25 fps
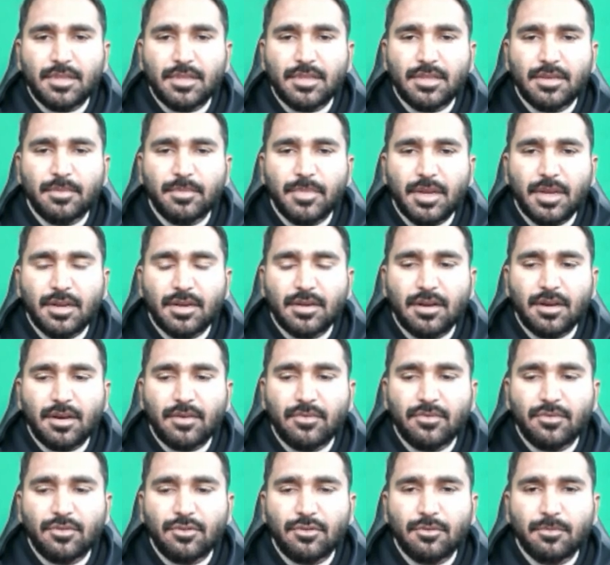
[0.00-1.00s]
In the
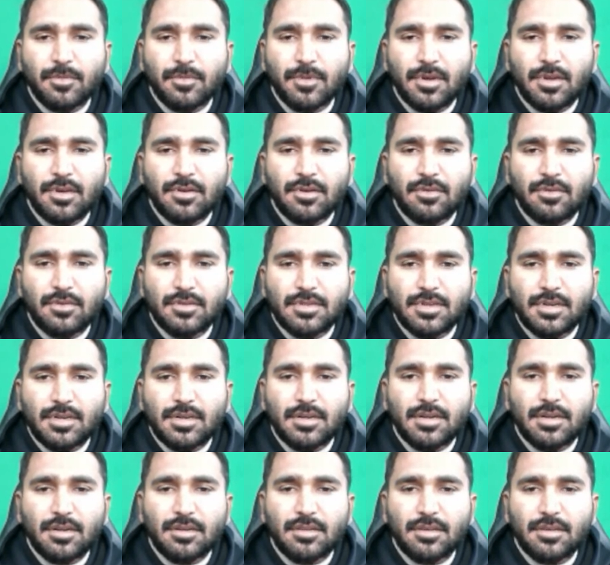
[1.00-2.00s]
paragraph group, click on
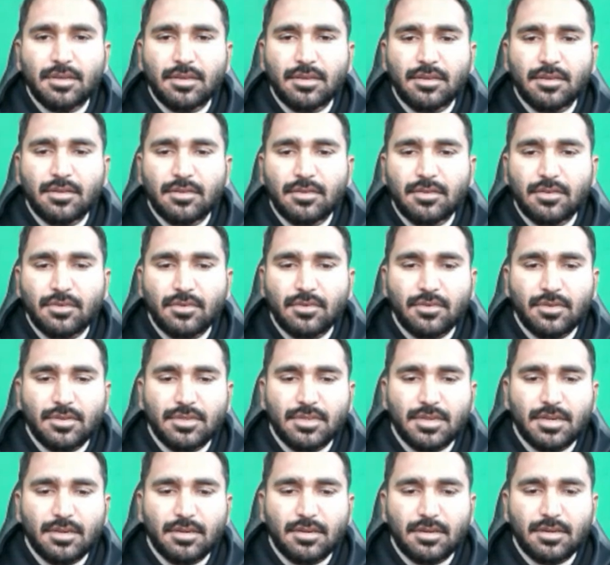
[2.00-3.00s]
center the
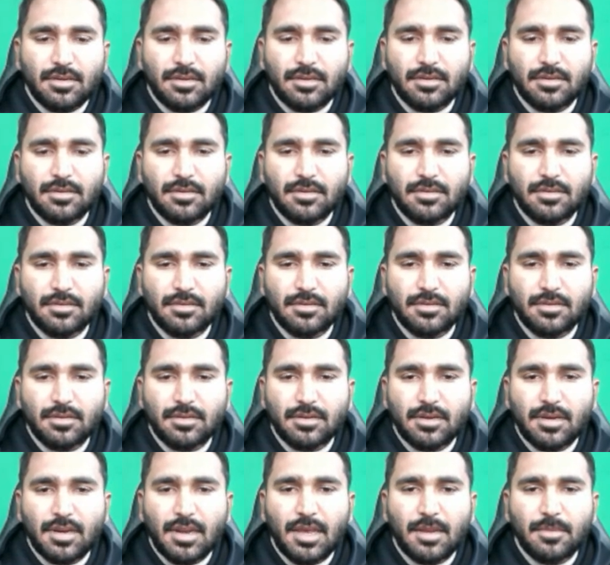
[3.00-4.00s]
horizontally
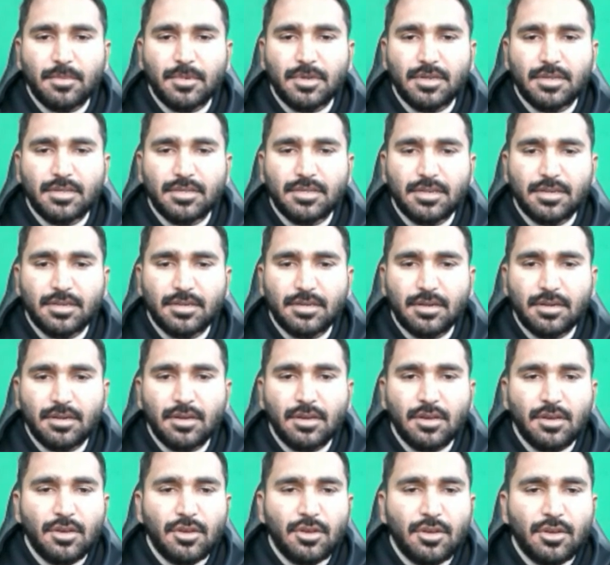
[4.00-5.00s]
alignment is
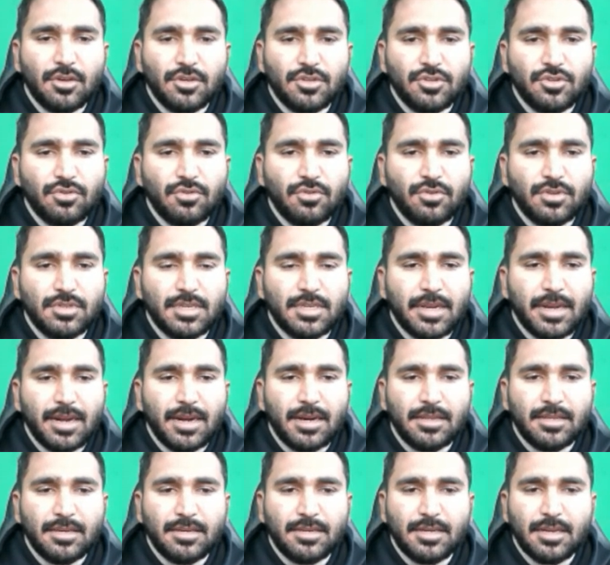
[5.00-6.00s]
center. So
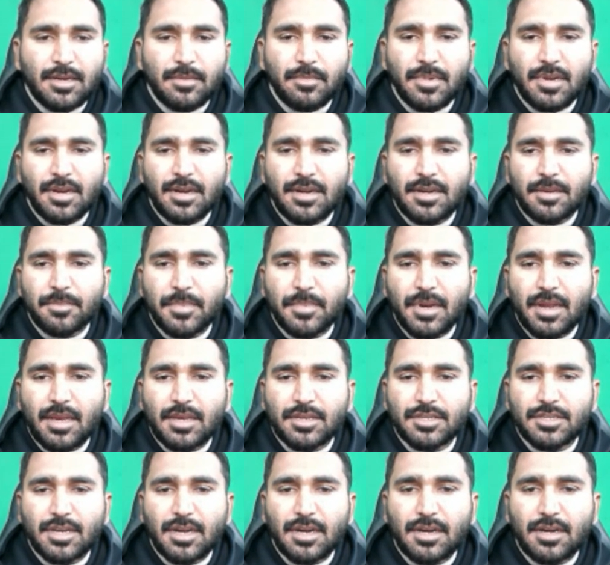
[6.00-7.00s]
select the table and
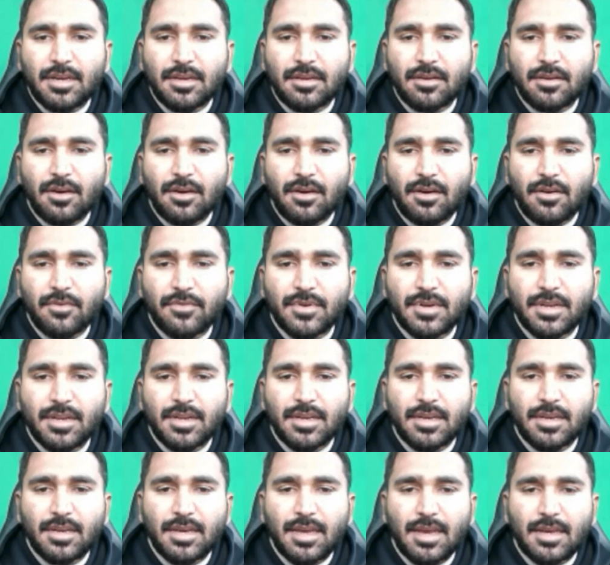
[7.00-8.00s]
apply shading of
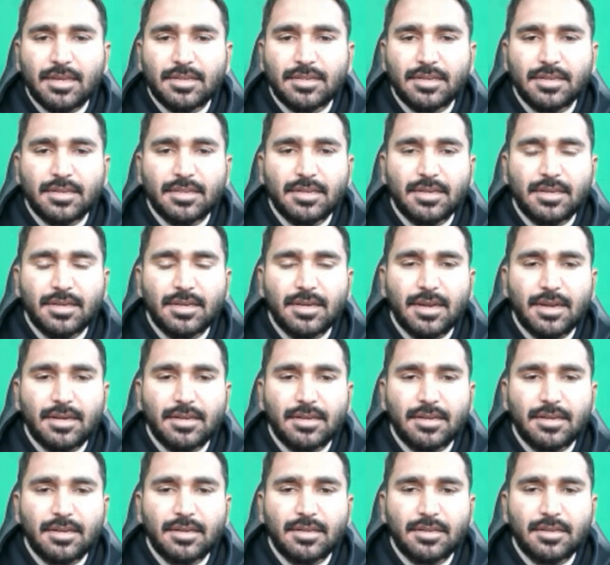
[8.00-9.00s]
gray SM3
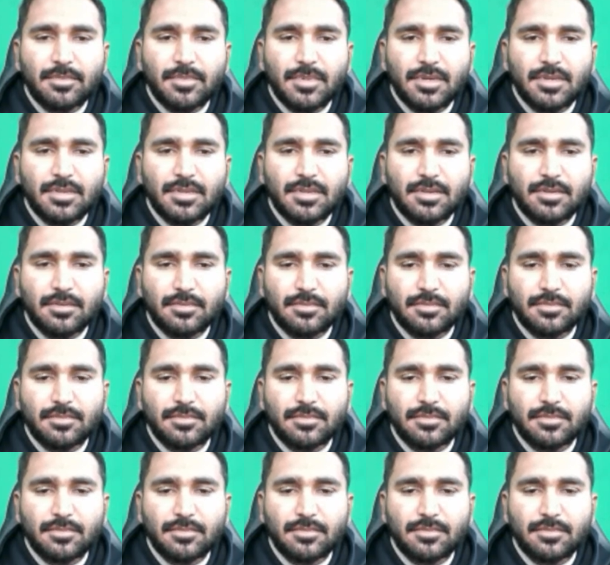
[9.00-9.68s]
letter 80%.